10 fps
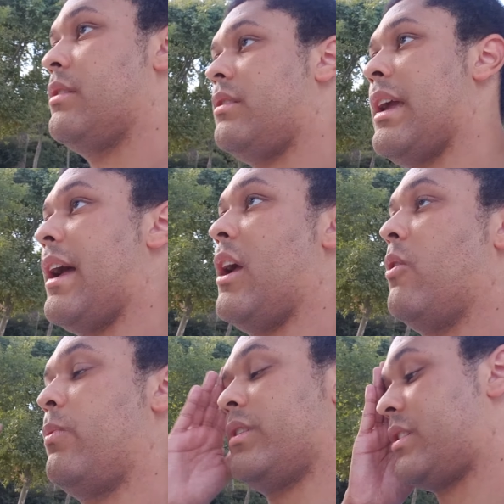yeah, it
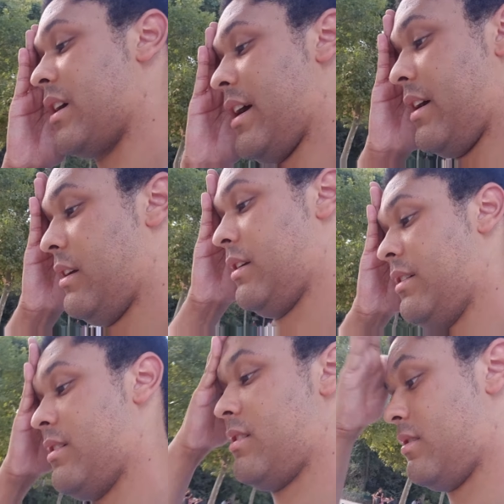was. Uh,
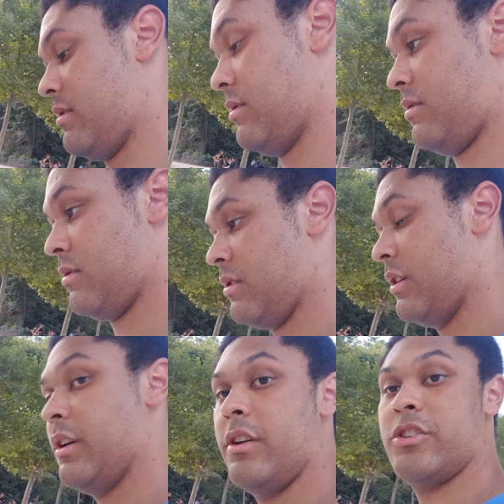
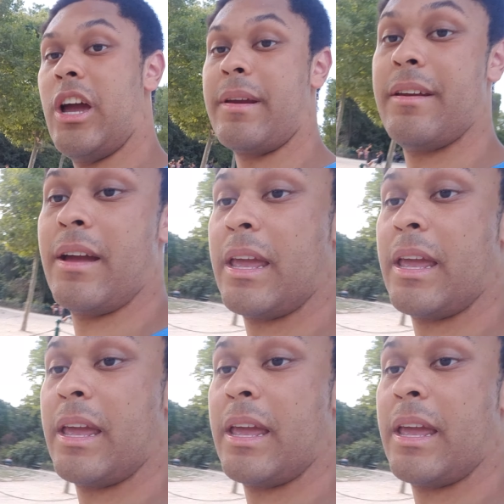sorry, I keep, I